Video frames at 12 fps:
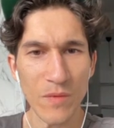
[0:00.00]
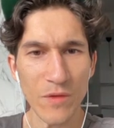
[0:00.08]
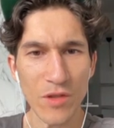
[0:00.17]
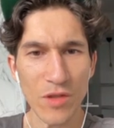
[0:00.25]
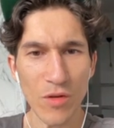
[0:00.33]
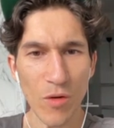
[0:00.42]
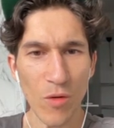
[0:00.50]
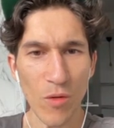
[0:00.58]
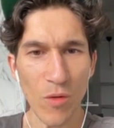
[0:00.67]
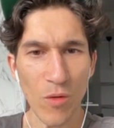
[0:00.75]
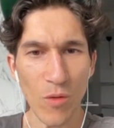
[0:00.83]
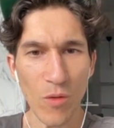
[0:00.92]

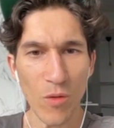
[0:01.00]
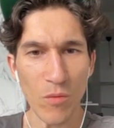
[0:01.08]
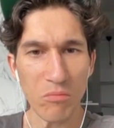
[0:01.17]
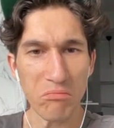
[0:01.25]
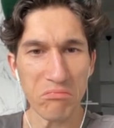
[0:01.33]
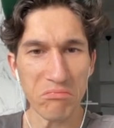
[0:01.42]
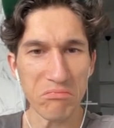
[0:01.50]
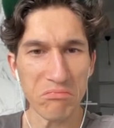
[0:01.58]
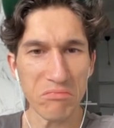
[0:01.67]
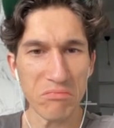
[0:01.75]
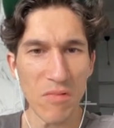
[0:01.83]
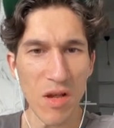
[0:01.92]
So
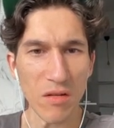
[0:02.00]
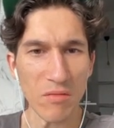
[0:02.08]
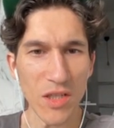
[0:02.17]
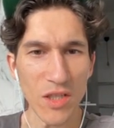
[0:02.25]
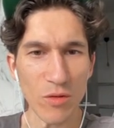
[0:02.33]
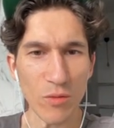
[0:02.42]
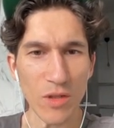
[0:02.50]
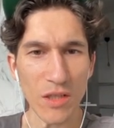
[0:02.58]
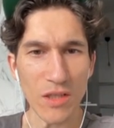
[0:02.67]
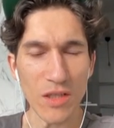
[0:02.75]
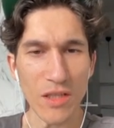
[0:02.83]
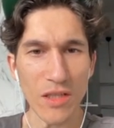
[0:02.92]
yeah, let's do
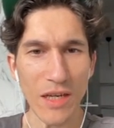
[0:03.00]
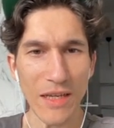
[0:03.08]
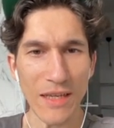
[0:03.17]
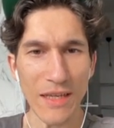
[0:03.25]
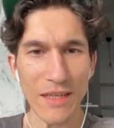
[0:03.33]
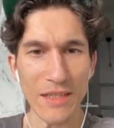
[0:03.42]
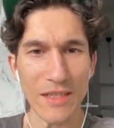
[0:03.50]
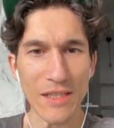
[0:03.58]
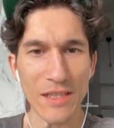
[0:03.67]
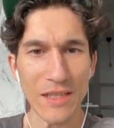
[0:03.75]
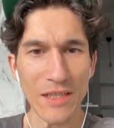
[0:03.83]
this, I guess.